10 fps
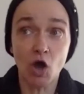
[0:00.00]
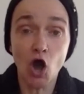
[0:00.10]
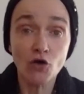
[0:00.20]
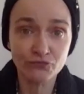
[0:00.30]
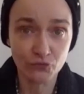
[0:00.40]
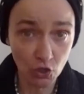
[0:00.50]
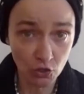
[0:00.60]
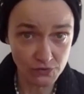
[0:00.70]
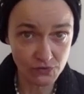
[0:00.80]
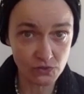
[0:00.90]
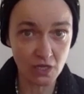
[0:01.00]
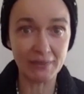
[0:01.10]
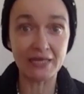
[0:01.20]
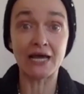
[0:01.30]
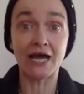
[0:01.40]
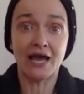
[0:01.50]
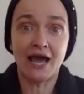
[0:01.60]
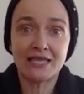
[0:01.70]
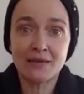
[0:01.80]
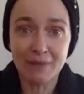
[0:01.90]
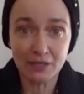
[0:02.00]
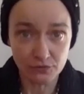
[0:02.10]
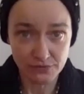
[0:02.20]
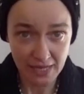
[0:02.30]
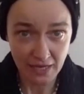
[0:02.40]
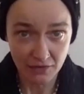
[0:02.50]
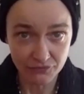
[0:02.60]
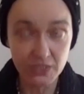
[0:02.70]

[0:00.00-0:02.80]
of course, I mean, I am my own self